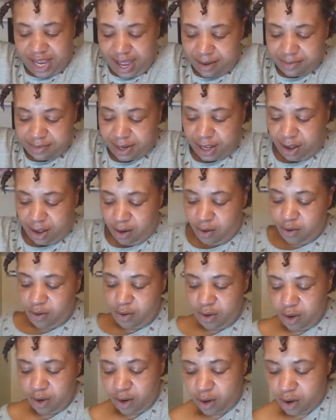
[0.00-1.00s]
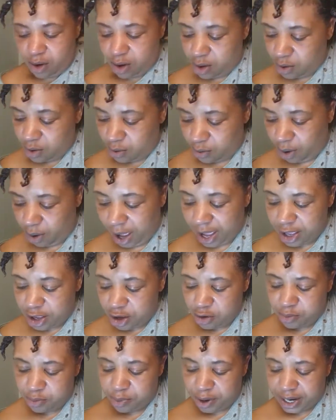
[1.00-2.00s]
time ago. Why are
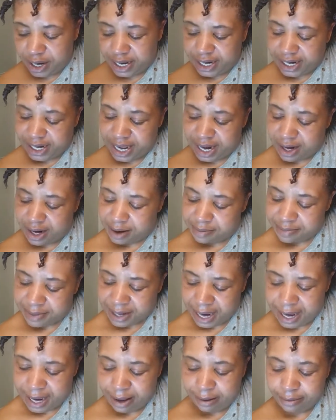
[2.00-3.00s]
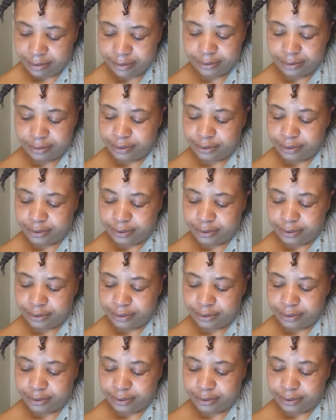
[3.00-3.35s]
you bringing that up now?